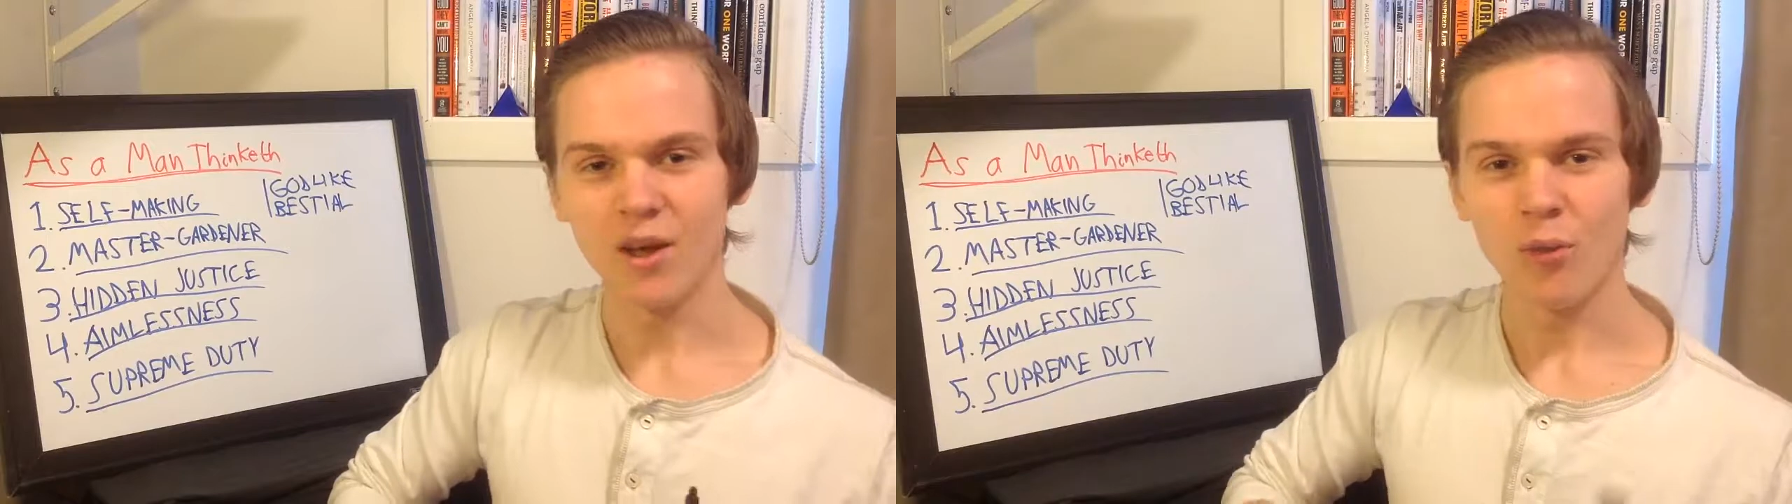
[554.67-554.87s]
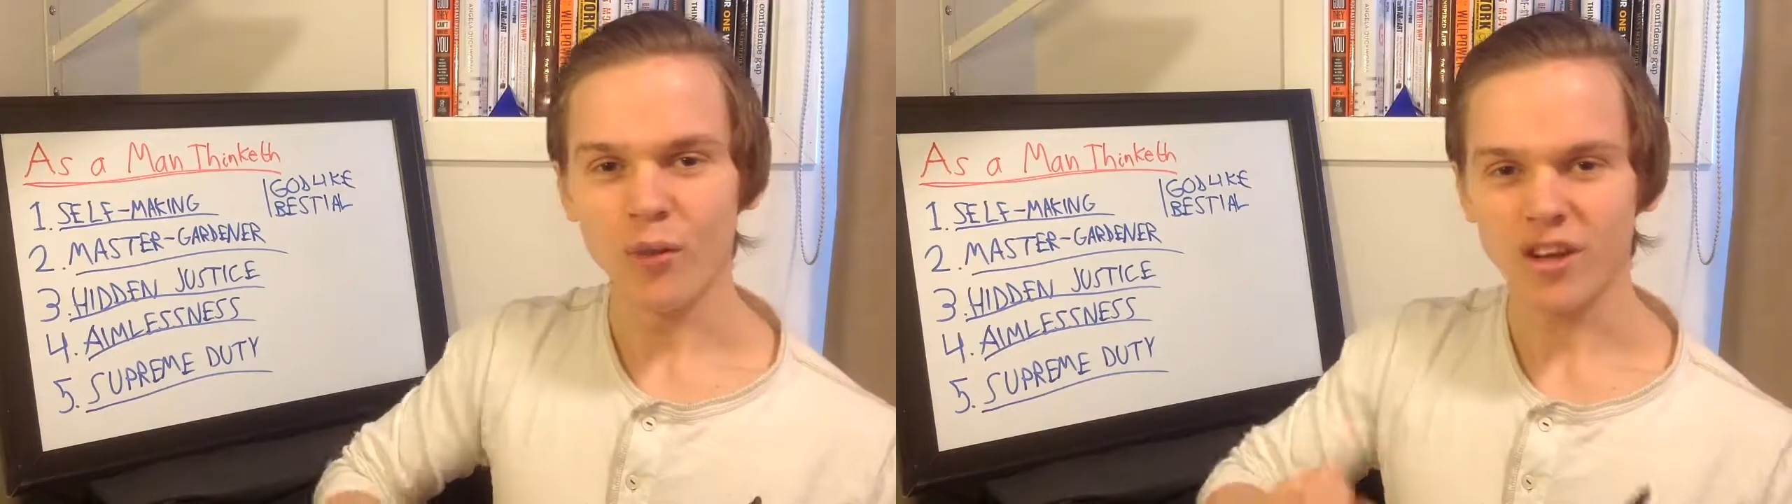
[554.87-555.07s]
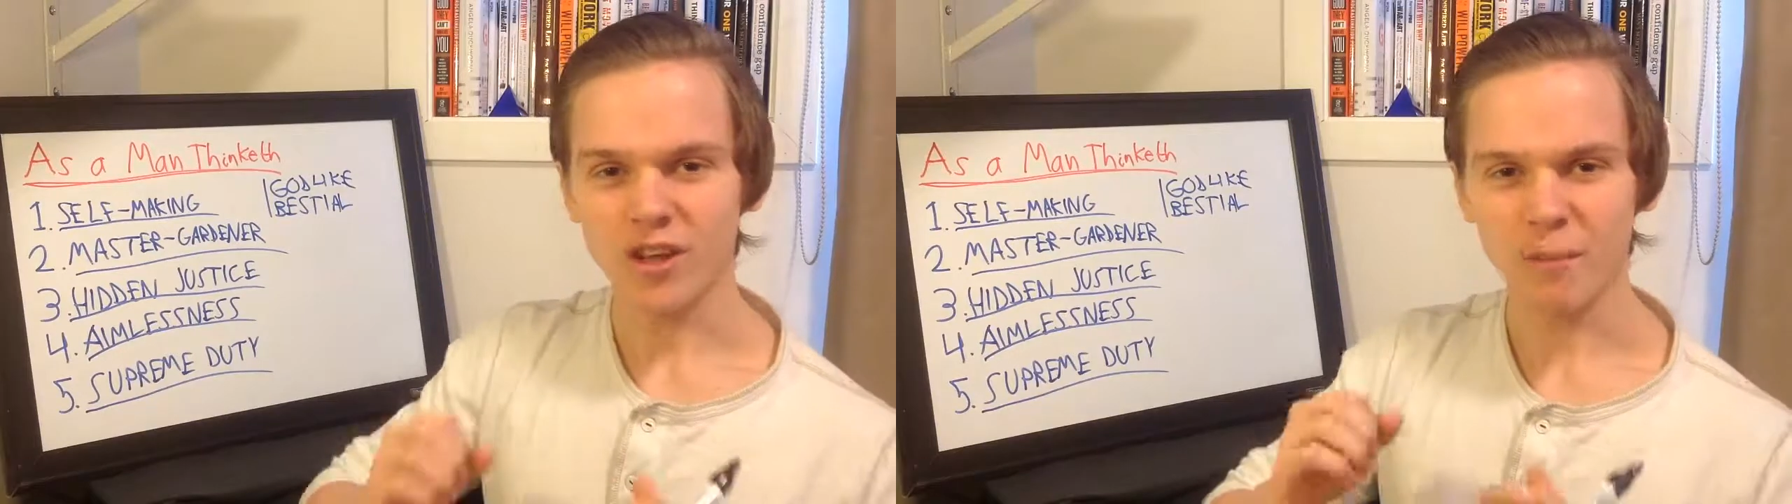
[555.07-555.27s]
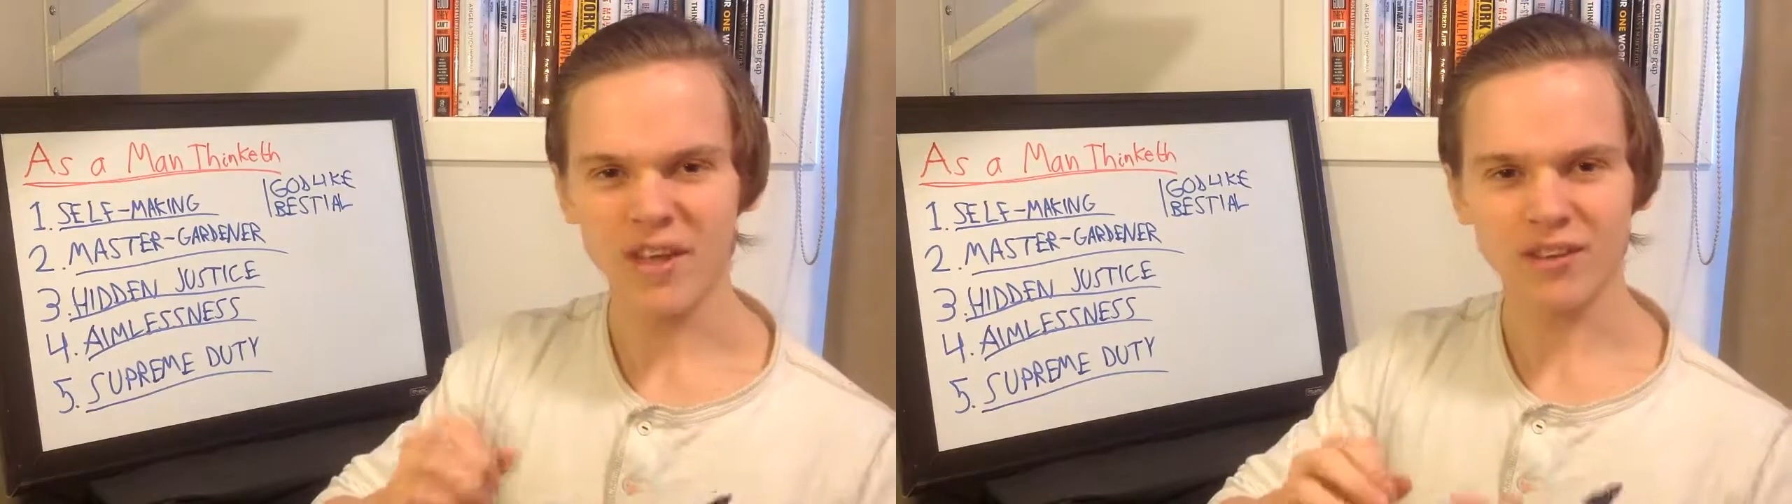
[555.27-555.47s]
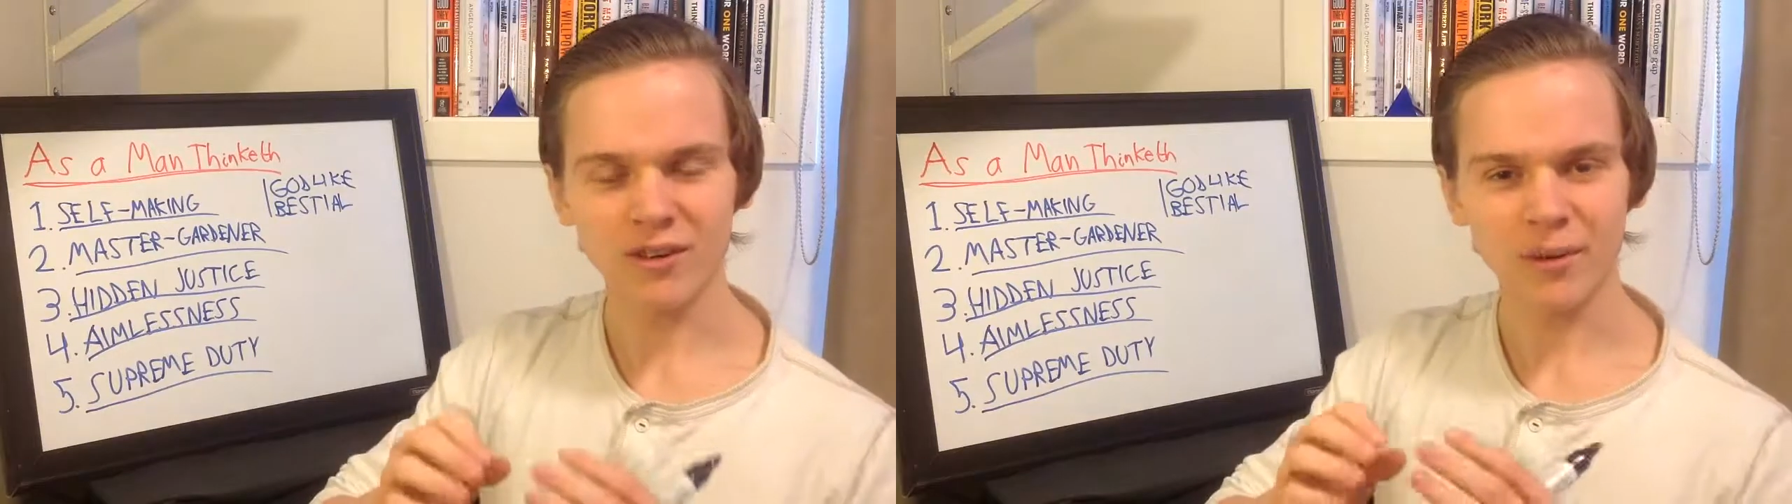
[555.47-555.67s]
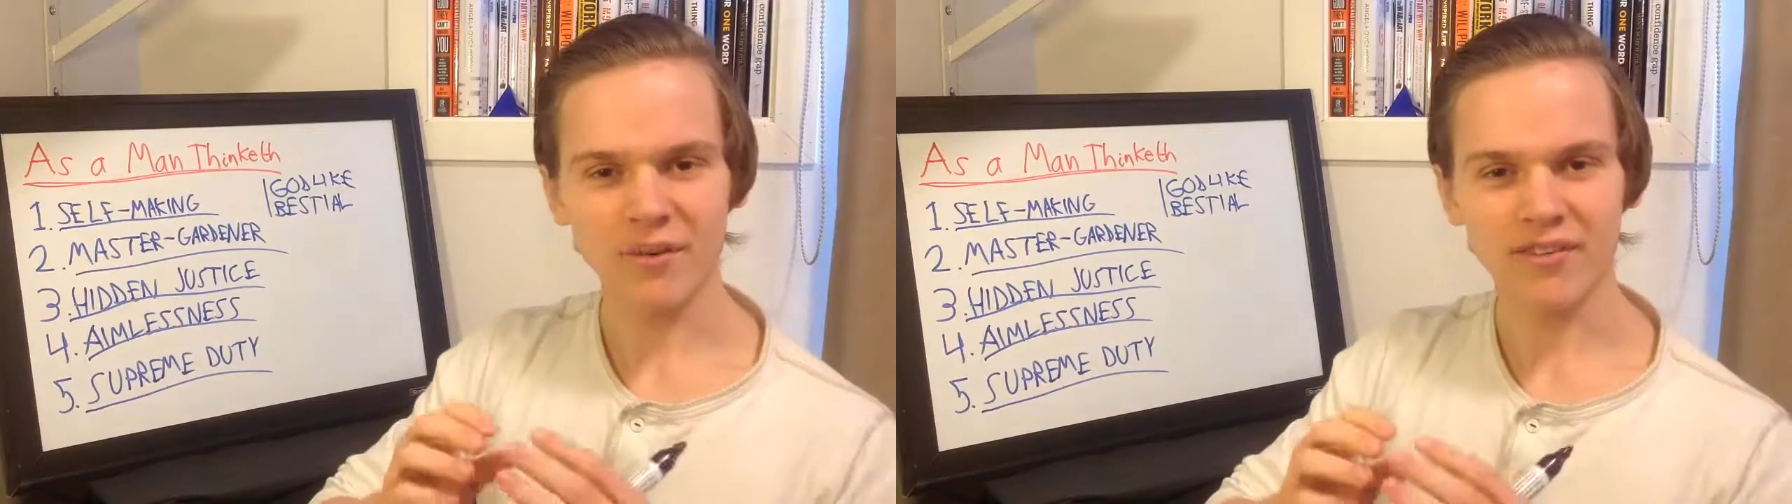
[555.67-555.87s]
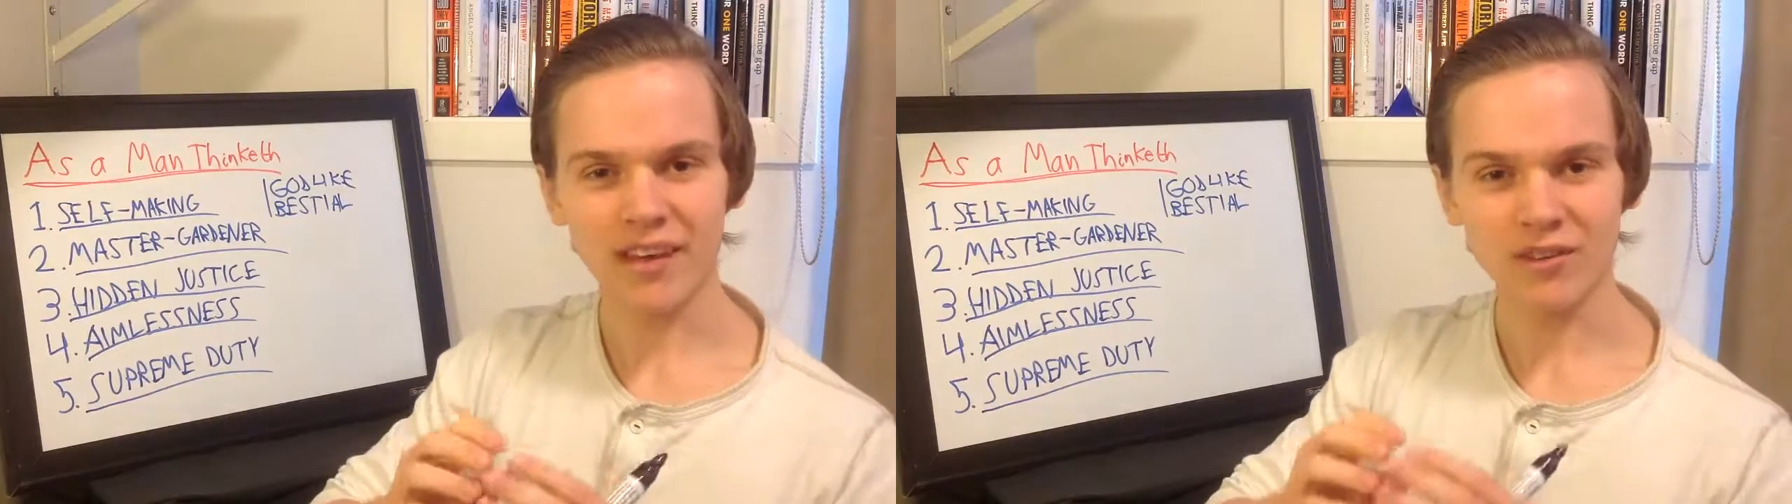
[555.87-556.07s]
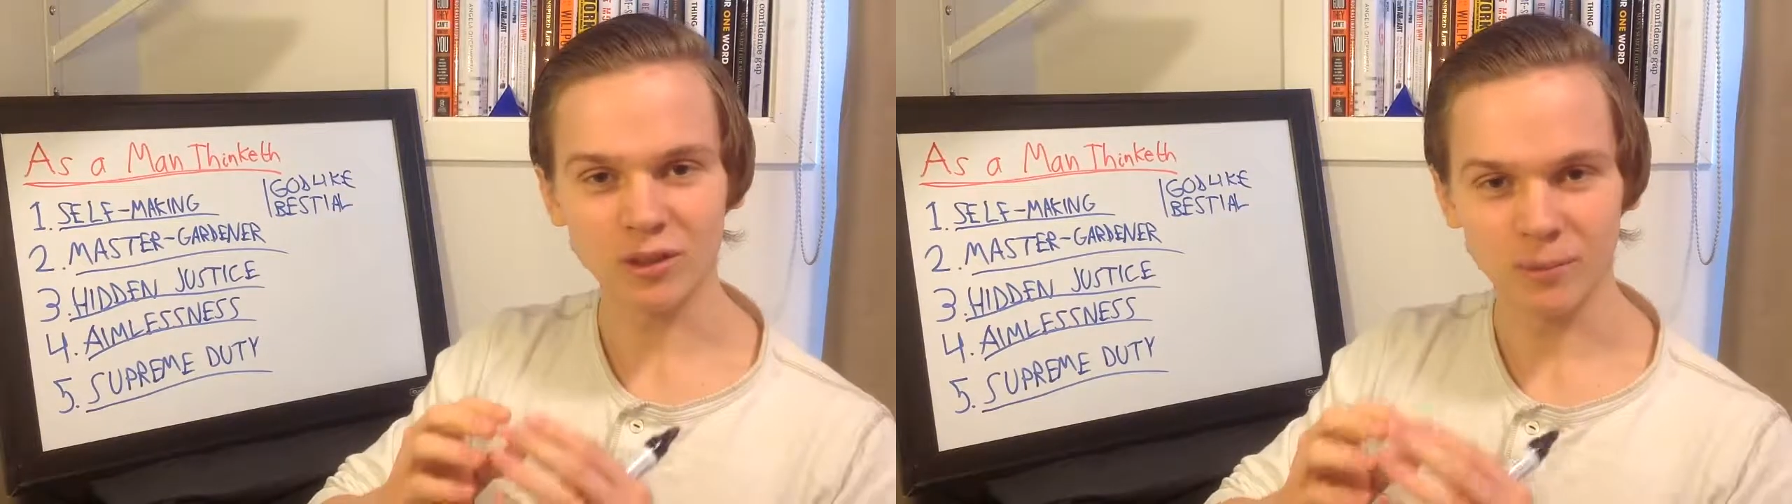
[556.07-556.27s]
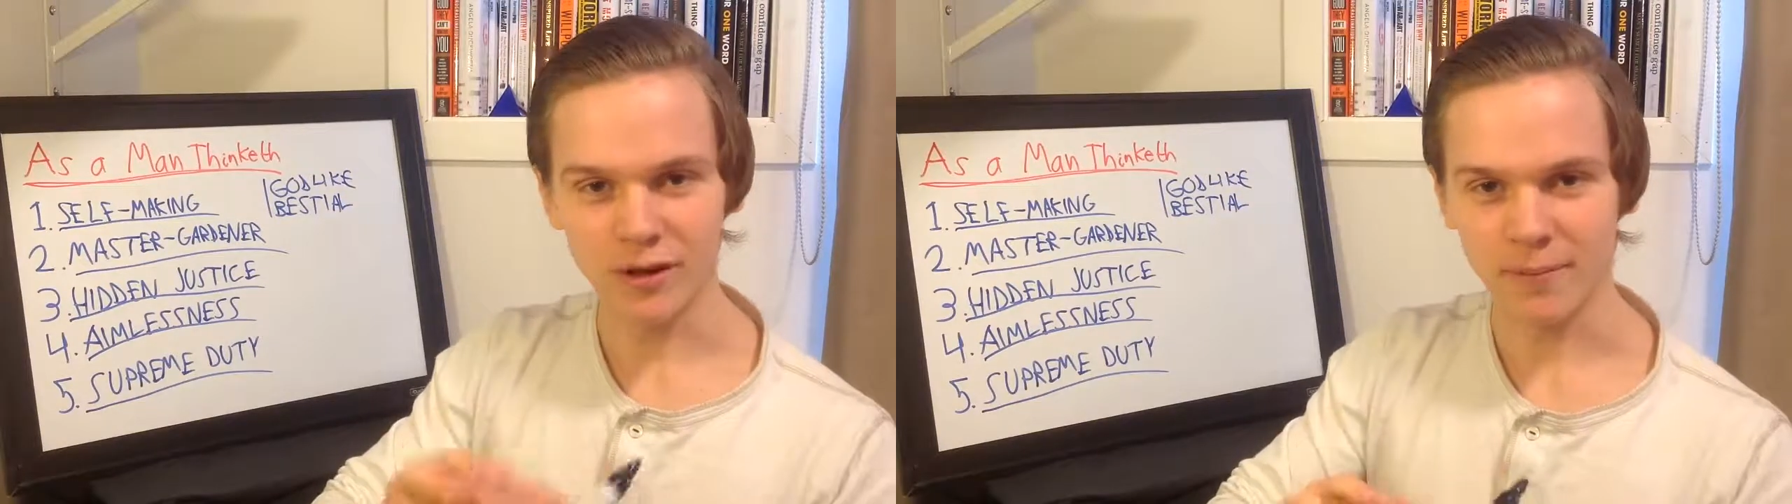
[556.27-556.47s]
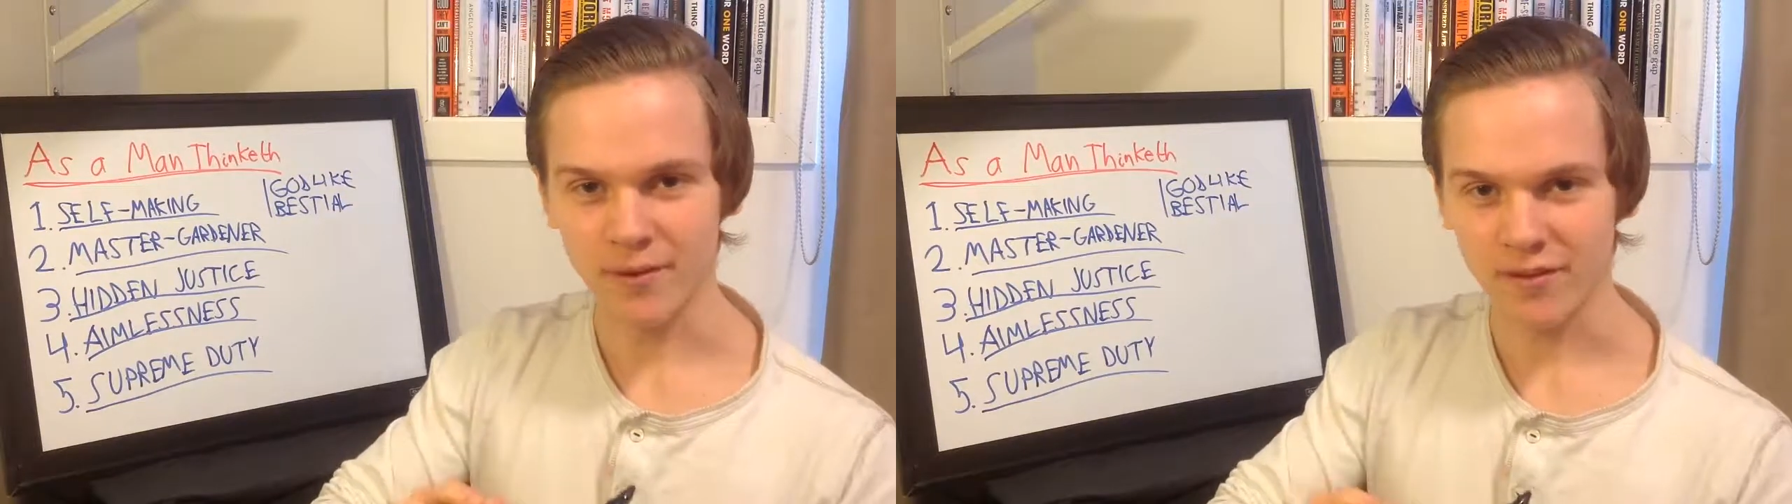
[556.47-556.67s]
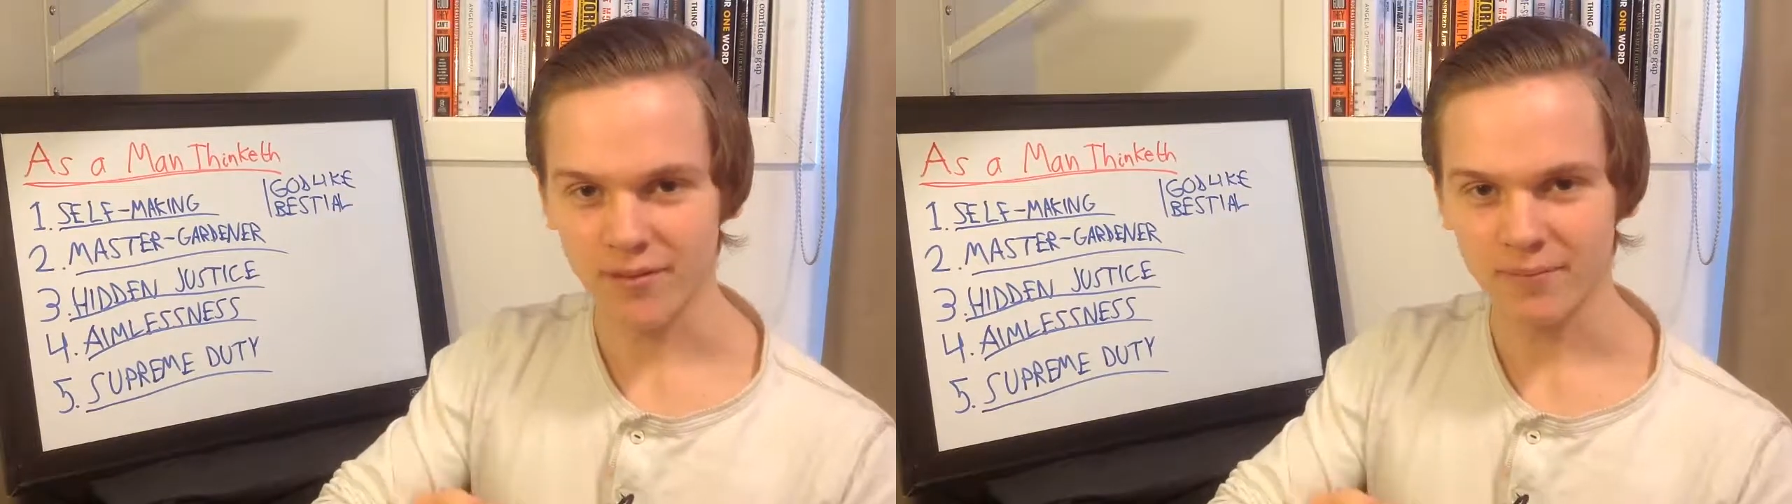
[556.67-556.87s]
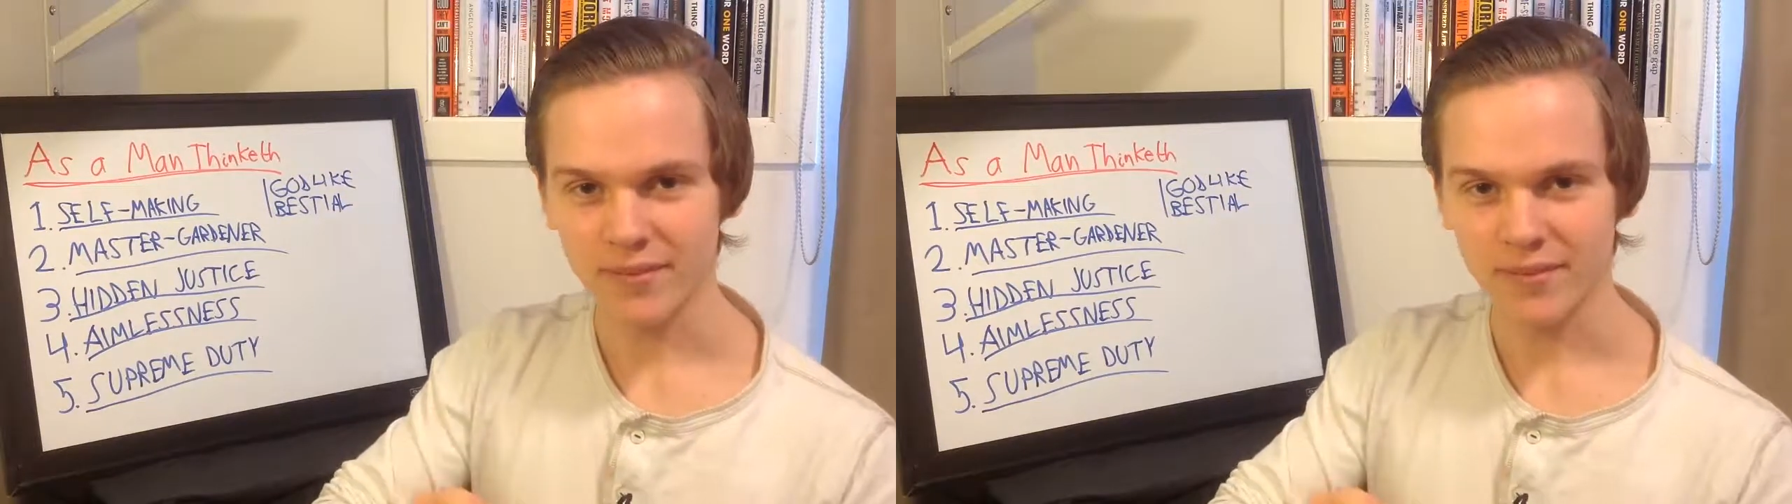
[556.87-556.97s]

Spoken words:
when you commit to a central purpose,